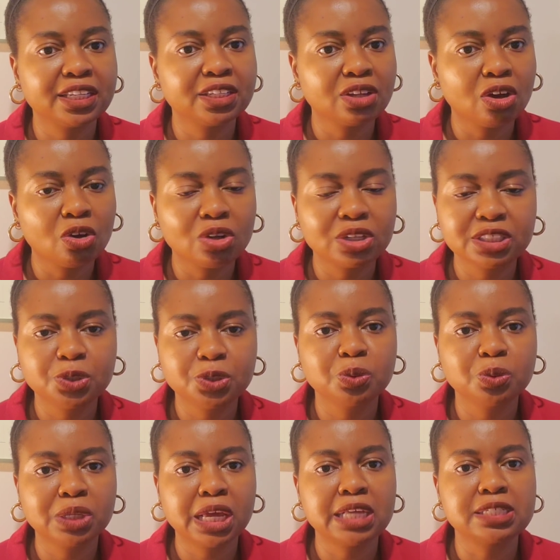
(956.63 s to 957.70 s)
only
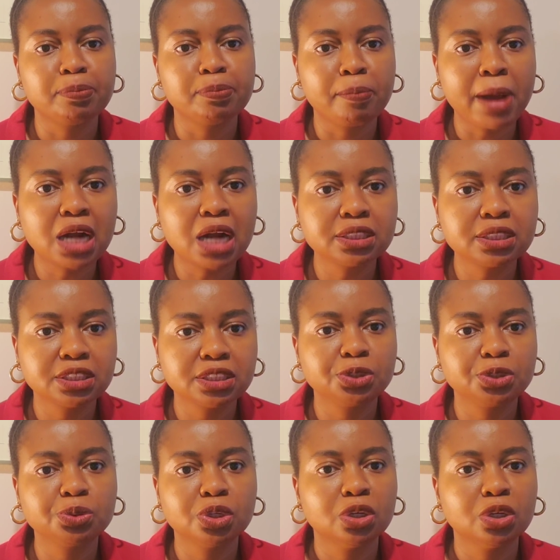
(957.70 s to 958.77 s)
do is pardon
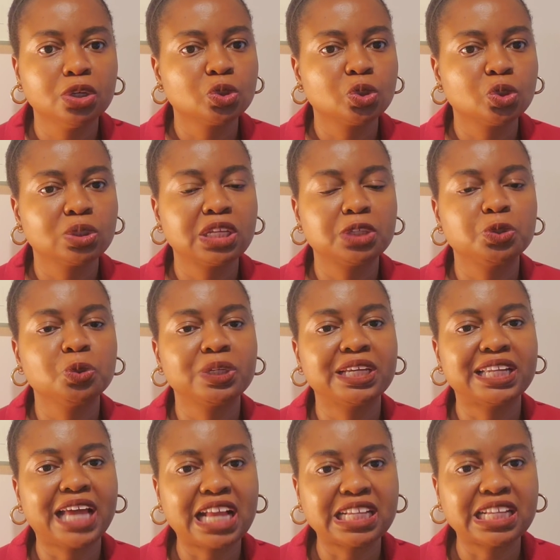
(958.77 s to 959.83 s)
you so that you
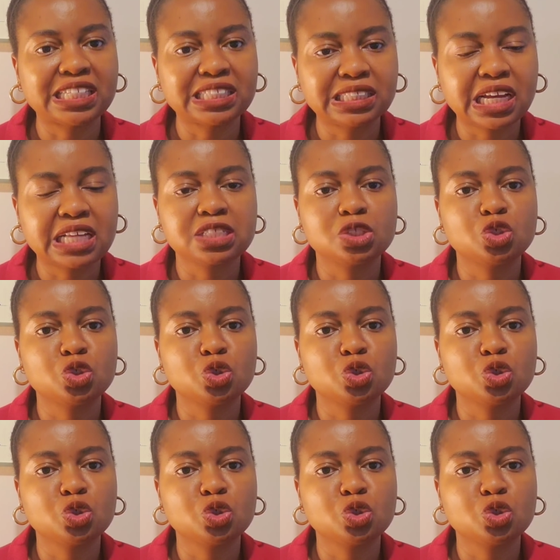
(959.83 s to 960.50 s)
can adjust your